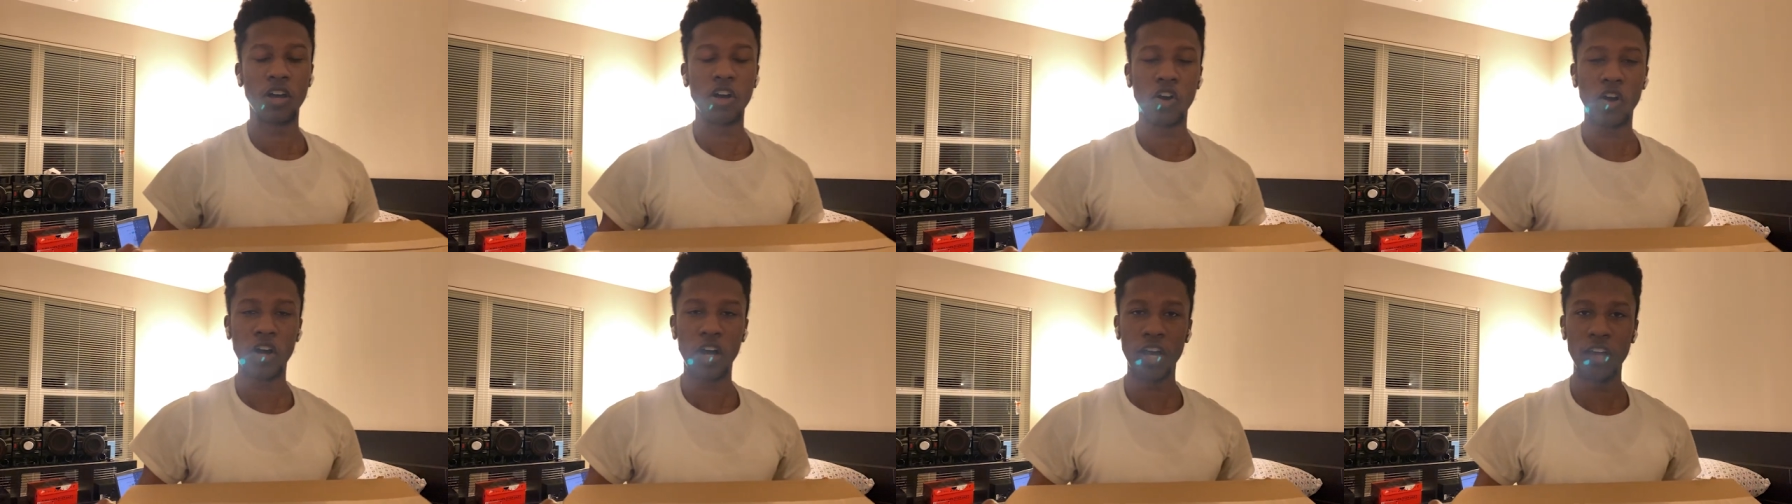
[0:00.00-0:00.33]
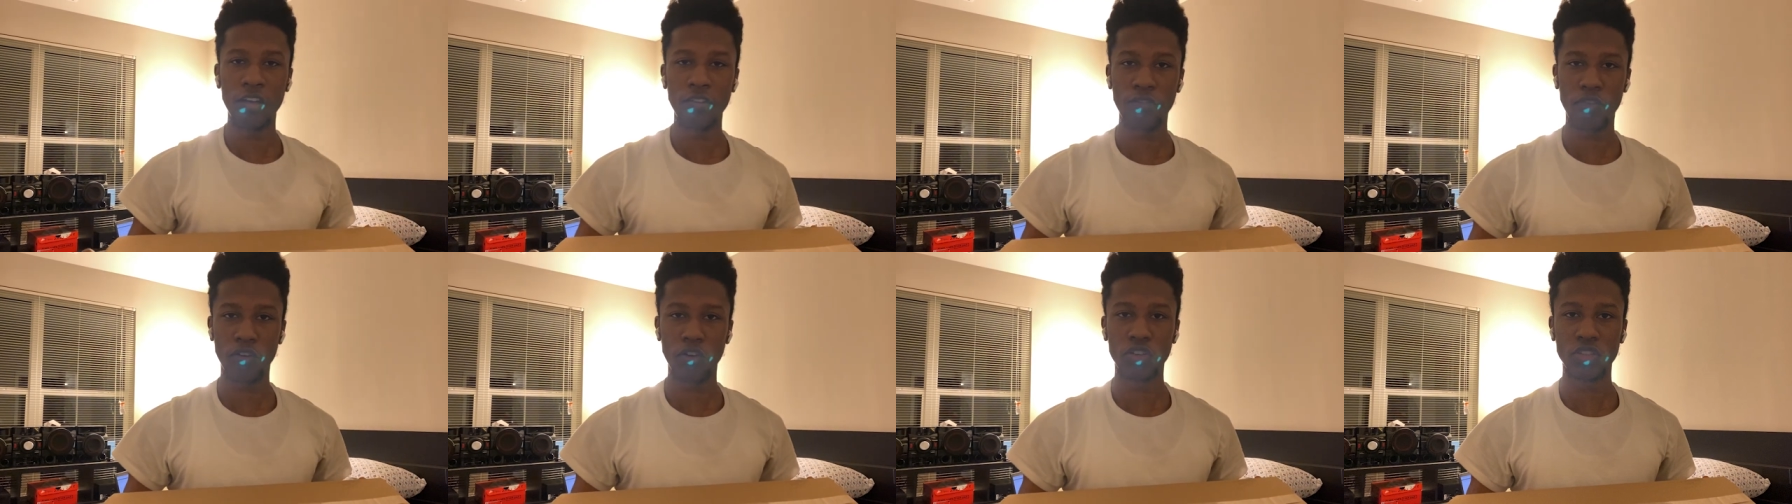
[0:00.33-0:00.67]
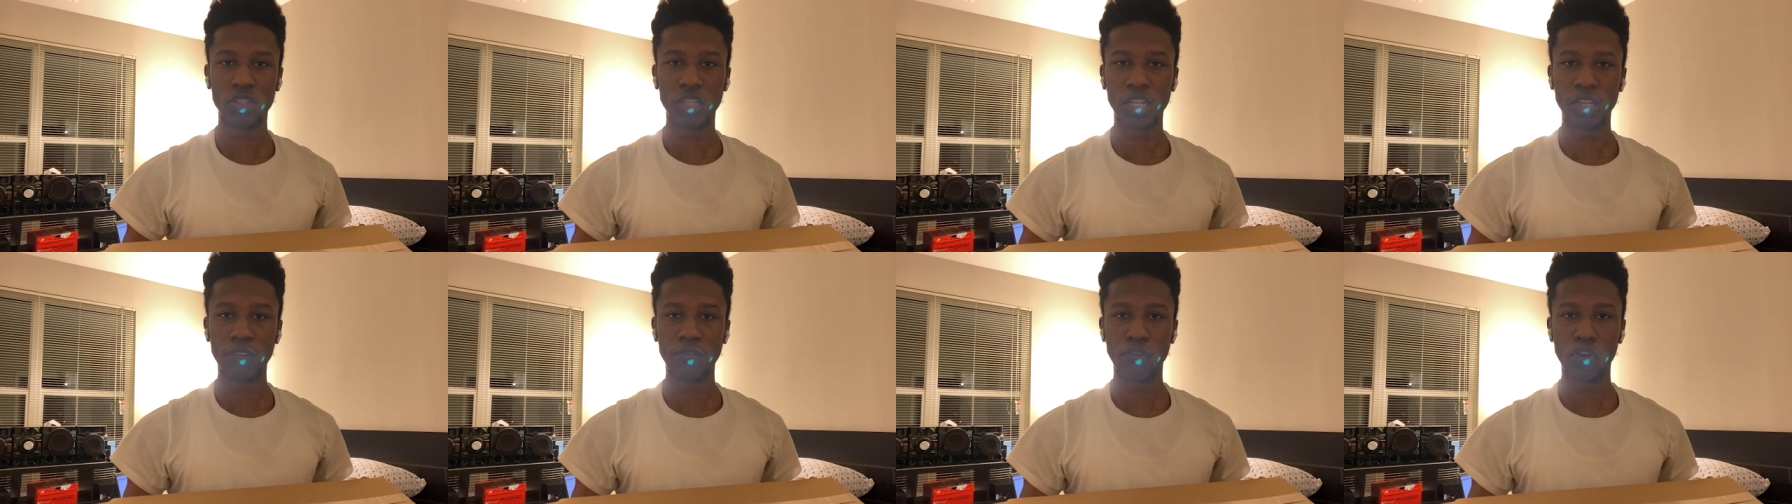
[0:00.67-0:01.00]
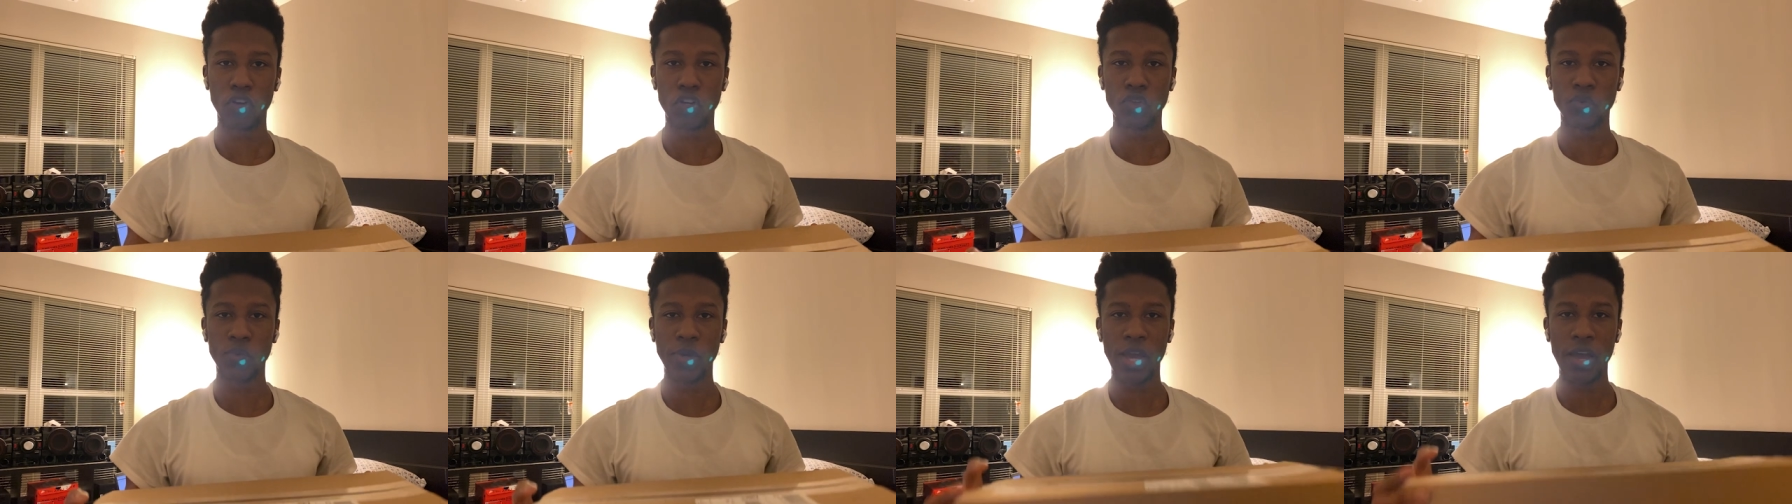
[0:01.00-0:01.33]
All right, first thing
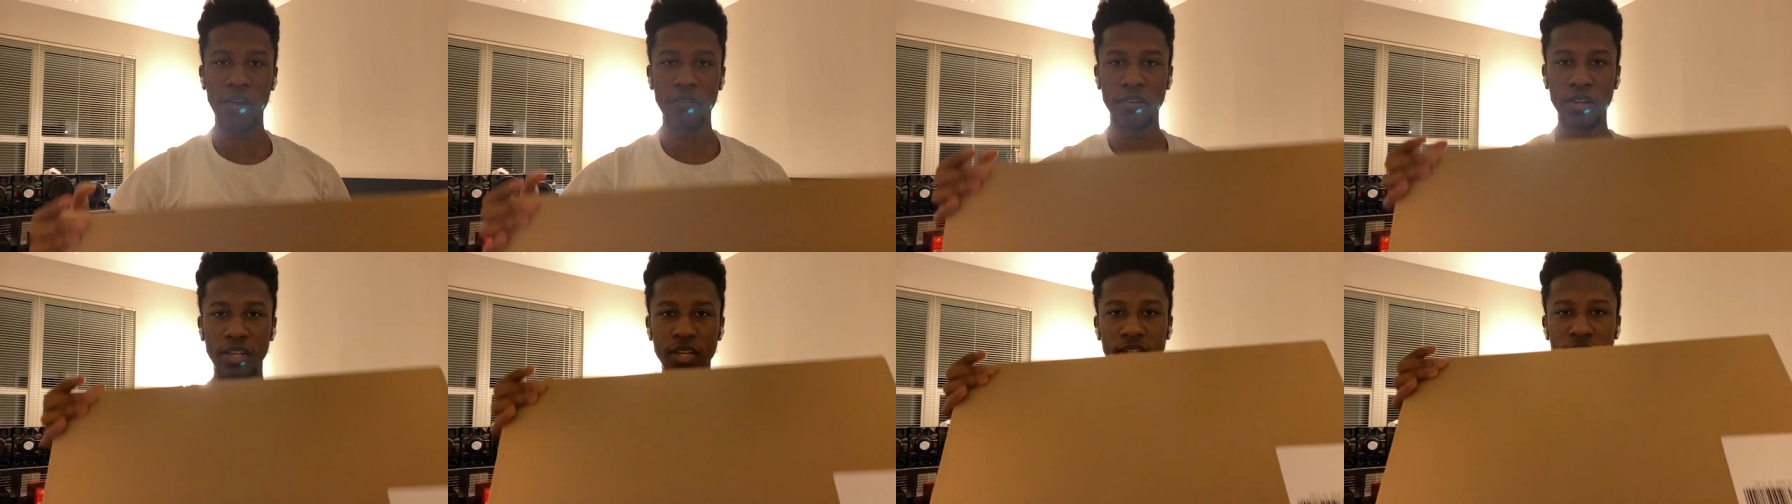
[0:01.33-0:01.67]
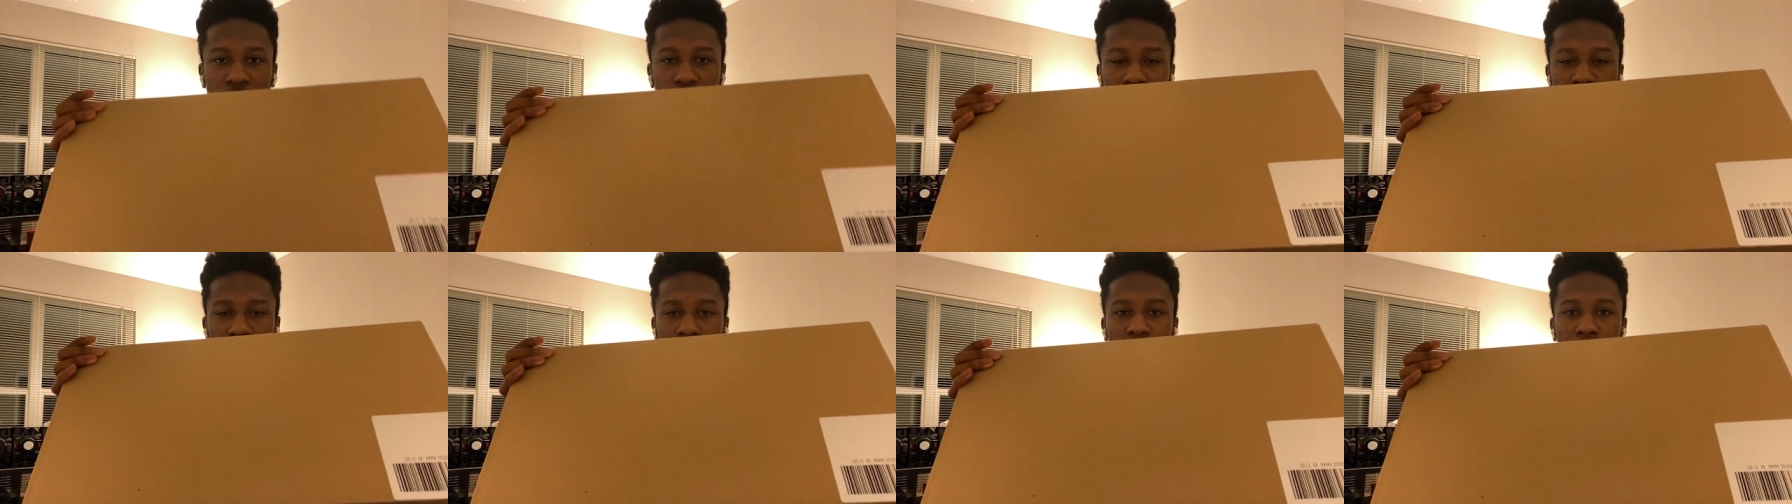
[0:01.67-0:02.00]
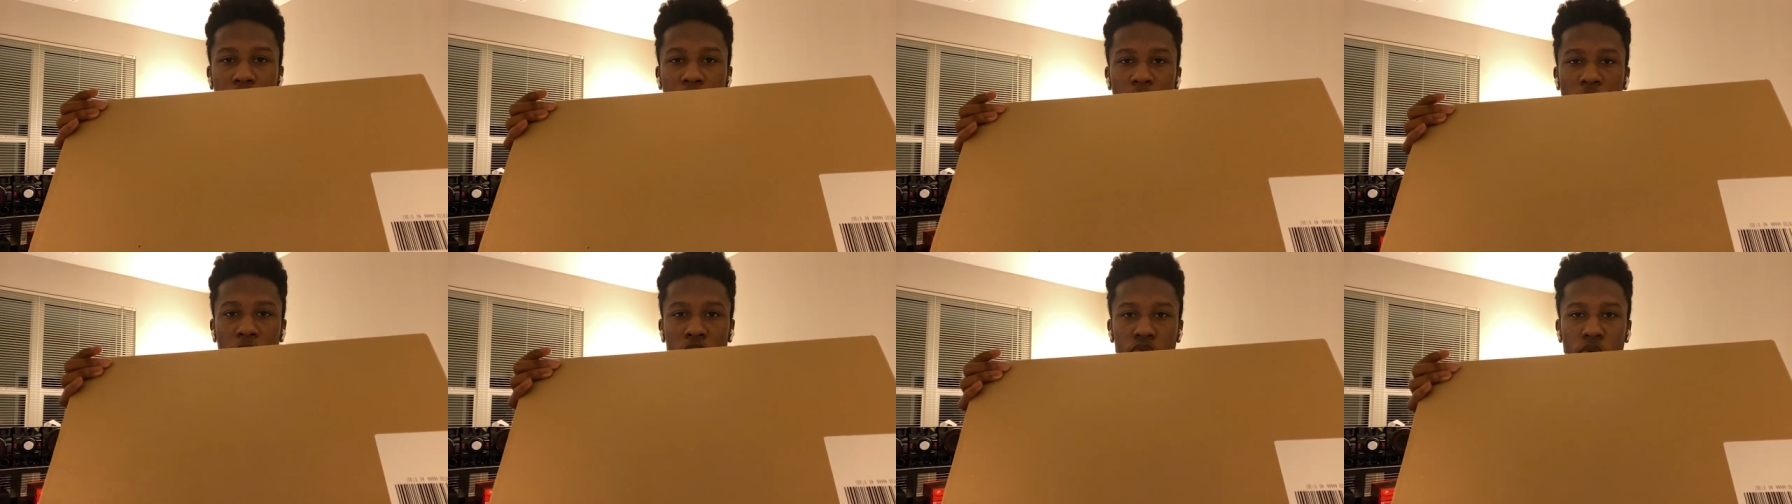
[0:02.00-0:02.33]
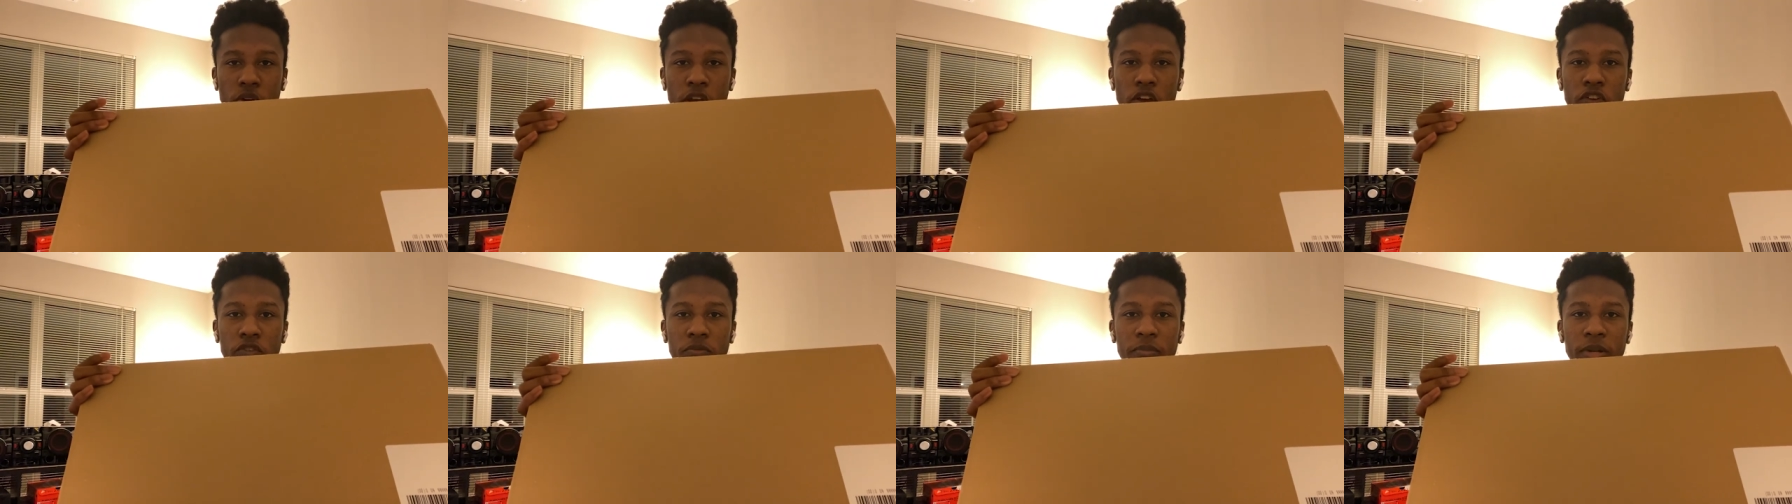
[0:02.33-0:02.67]
first, we have this uh, box
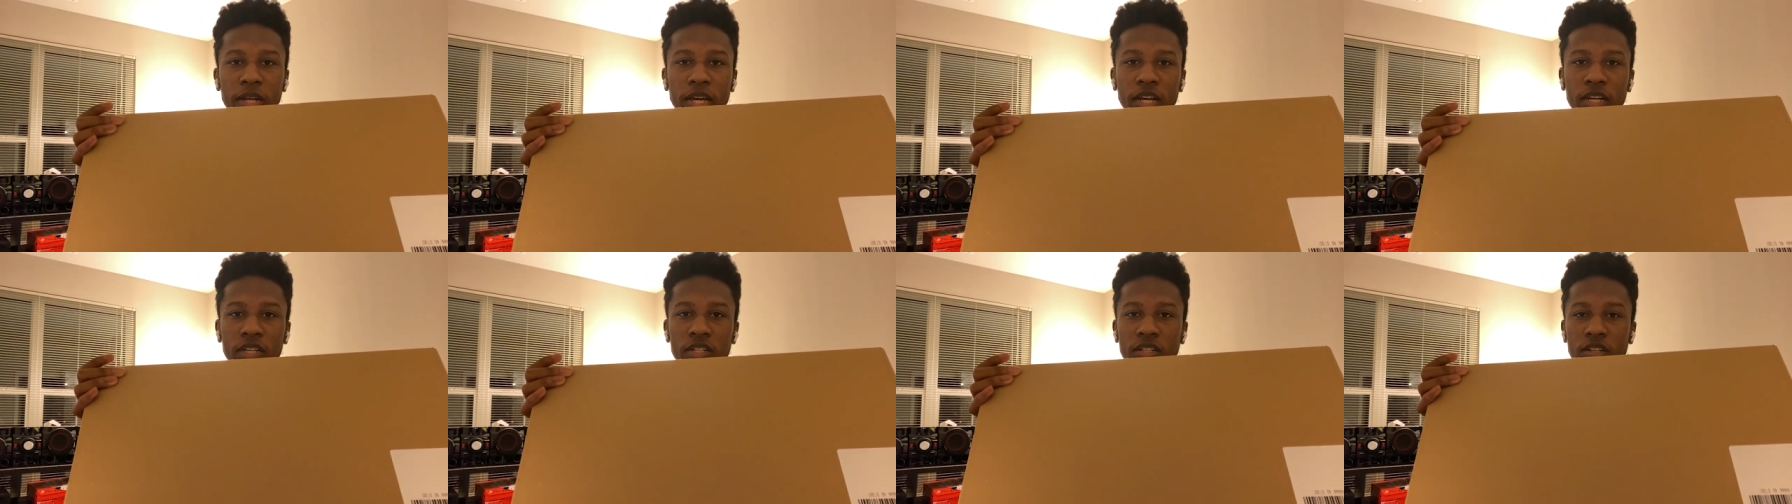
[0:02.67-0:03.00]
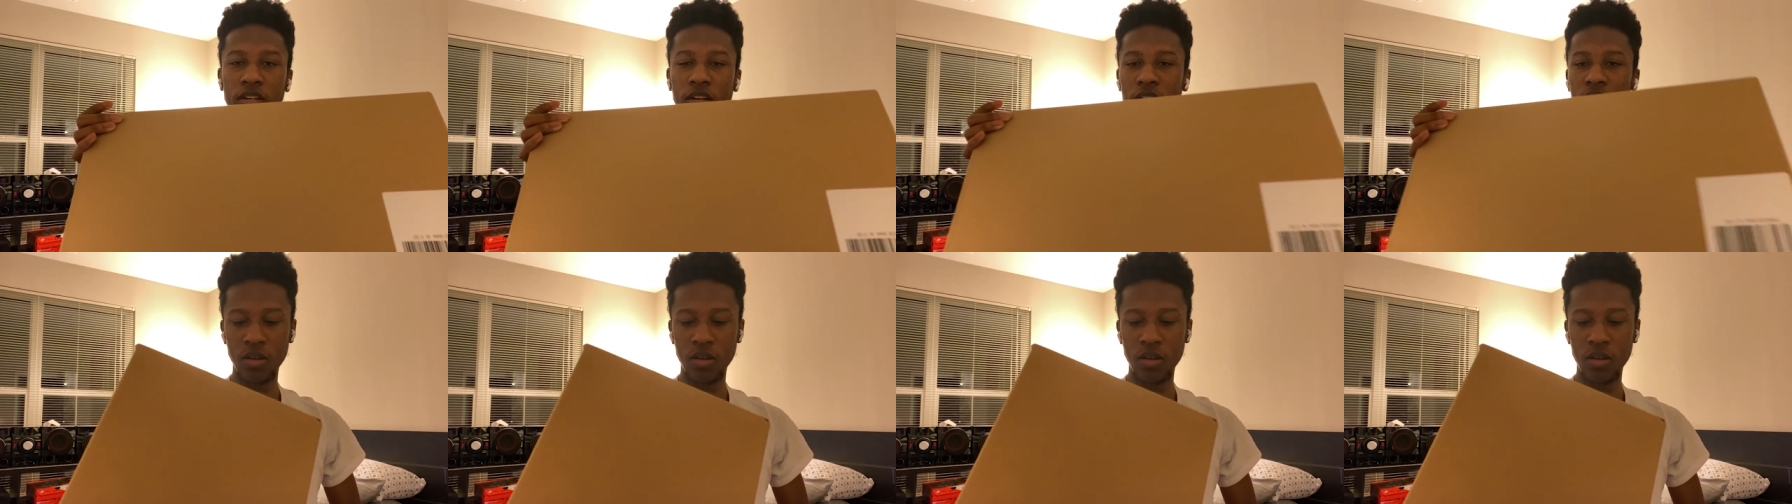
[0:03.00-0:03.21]
right here from Dicks.